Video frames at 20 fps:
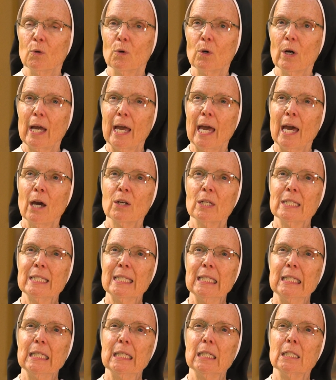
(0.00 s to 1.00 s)
How does
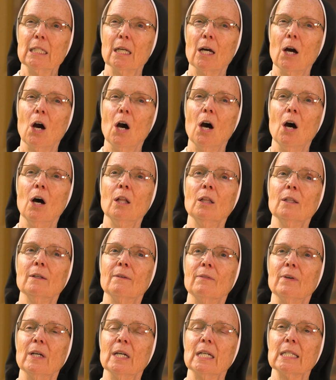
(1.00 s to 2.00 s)
he get into all
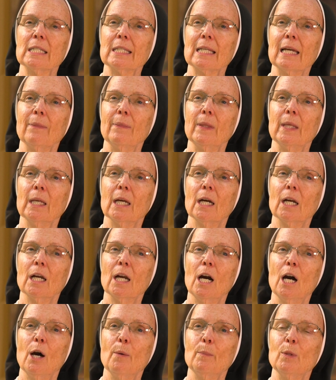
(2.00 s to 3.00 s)
of us? I think a
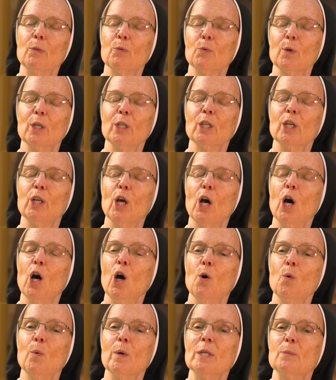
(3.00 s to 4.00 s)
common thread can
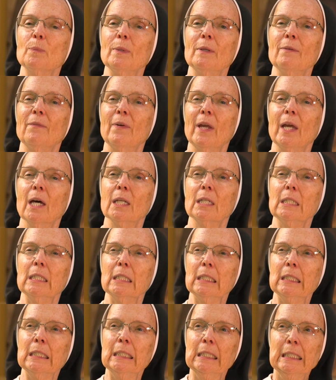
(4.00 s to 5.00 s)
always be found
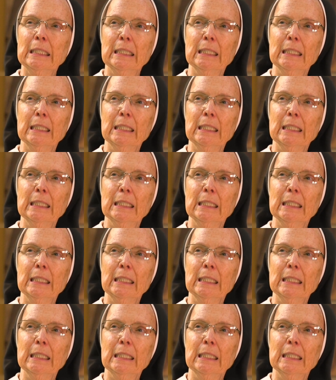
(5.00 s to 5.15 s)
in,